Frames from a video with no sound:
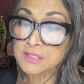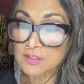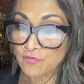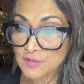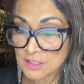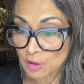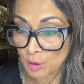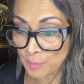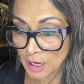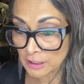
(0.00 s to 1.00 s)
the physical
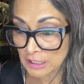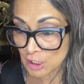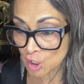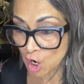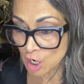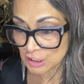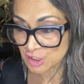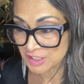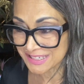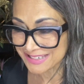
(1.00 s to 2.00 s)
body
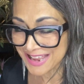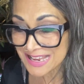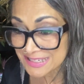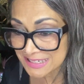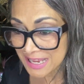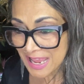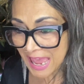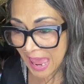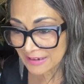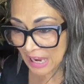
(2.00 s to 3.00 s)
consciousness,
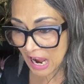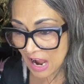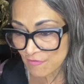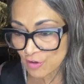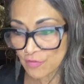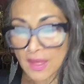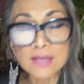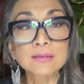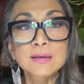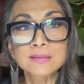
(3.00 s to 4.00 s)
and after
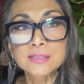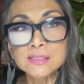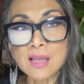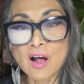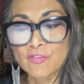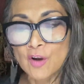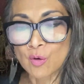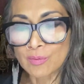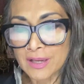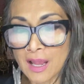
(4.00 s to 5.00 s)
that,
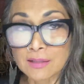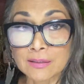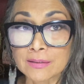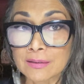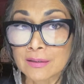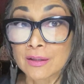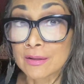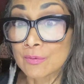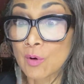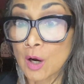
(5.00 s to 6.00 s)
self-reality.
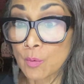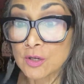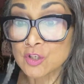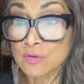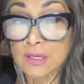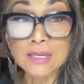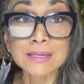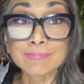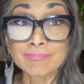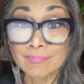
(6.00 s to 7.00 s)
You are what you
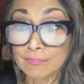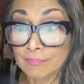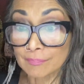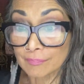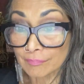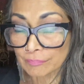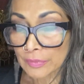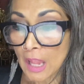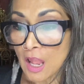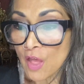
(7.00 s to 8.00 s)
eat.
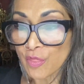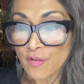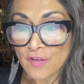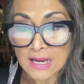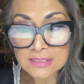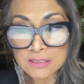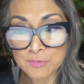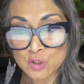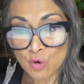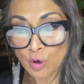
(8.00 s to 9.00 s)
The vast
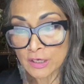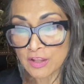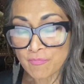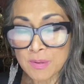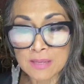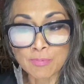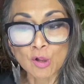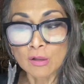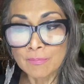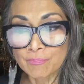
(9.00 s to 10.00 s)
majority of
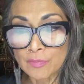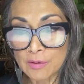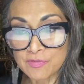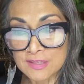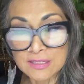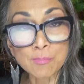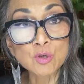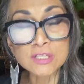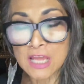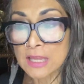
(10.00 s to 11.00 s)
people, that's number
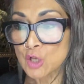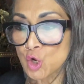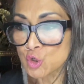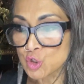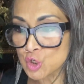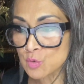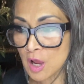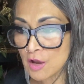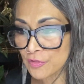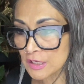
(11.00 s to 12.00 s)
10, do
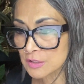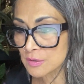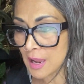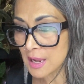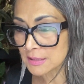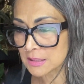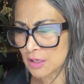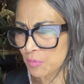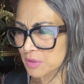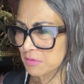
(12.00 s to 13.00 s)
not think to ask,
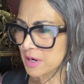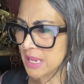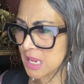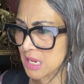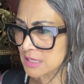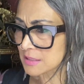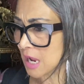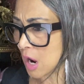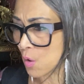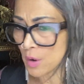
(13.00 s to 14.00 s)
what do I eat,
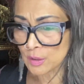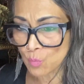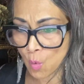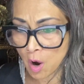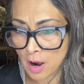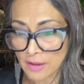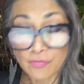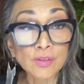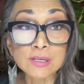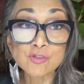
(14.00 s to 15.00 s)
how, and why?
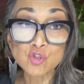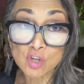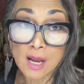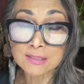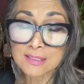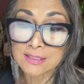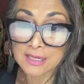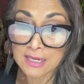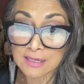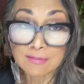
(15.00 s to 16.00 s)
They just
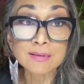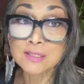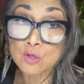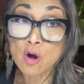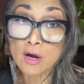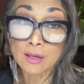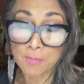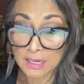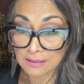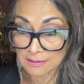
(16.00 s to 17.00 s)
eat. It's
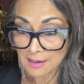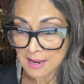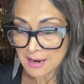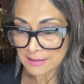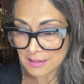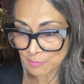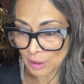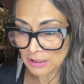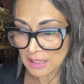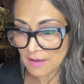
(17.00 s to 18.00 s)
automated. Number
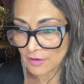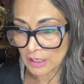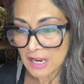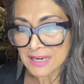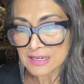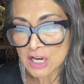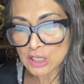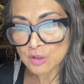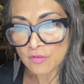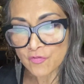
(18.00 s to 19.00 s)
11,
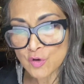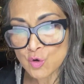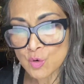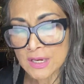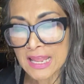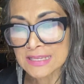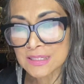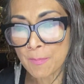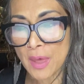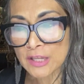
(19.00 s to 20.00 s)
natural food is
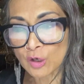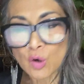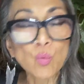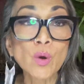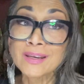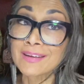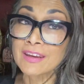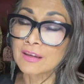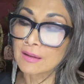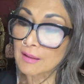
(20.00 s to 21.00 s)
better when
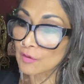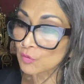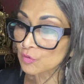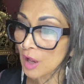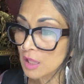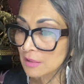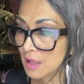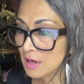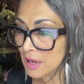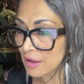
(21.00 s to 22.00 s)
it is
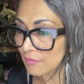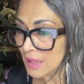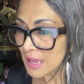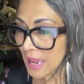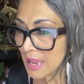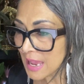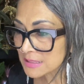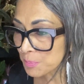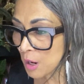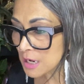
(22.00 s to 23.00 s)
alive,
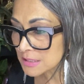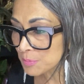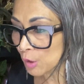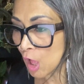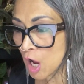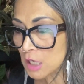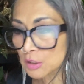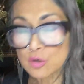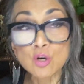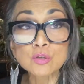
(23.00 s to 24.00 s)
as possible,
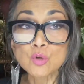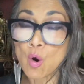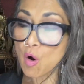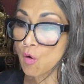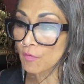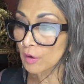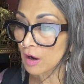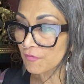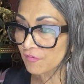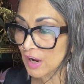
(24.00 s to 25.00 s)
uncooked over
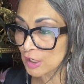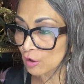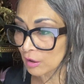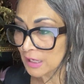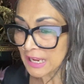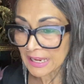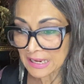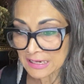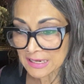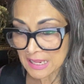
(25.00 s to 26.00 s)
a fire.
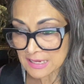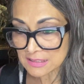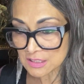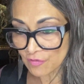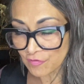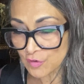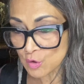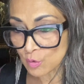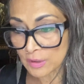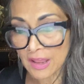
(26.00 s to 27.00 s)
It is the
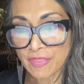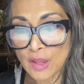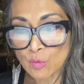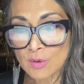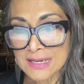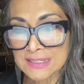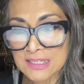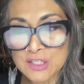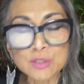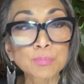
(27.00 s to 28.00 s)
food that
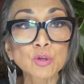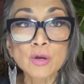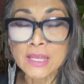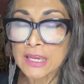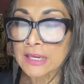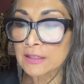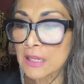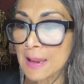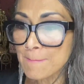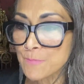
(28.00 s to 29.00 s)
raises the blockade
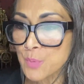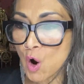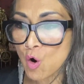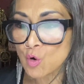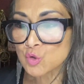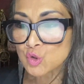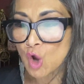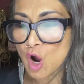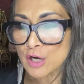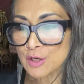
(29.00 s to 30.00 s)
imposed
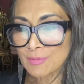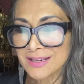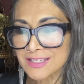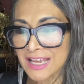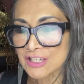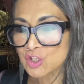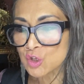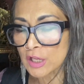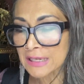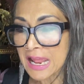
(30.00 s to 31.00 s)
on your attention